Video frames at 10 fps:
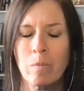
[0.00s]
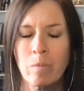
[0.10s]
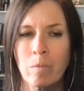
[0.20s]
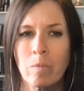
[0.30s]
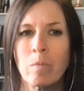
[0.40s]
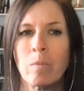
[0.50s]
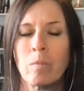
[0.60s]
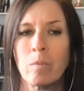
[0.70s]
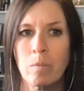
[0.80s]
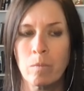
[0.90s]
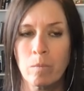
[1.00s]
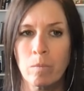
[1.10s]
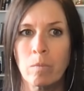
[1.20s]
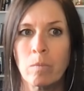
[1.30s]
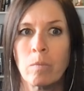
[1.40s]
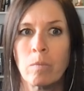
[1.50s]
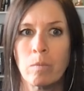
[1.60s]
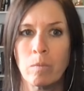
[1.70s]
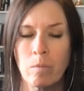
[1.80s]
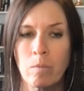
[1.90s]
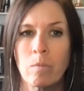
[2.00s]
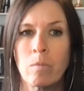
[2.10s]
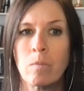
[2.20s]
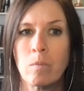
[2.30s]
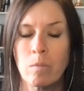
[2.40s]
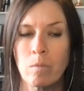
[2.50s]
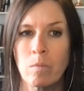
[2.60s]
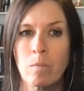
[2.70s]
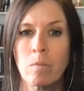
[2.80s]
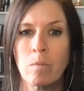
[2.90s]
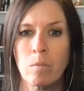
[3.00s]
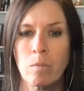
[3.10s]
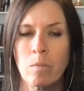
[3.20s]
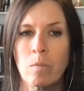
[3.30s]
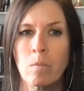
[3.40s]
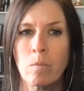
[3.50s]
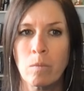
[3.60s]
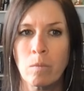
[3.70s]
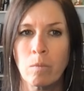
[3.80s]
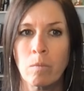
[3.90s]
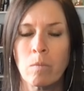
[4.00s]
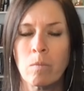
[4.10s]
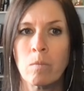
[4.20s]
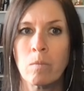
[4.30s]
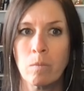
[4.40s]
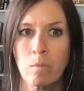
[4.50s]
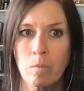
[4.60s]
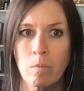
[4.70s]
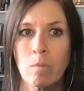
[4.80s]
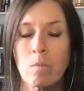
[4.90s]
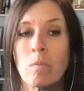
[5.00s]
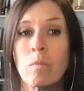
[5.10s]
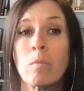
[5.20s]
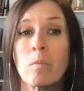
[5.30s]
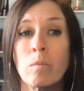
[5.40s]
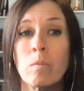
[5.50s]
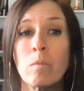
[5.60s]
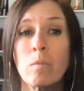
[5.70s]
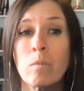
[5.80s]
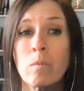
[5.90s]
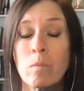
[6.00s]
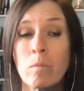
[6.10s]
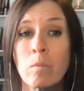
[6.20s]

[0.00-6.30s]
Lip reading: (silent)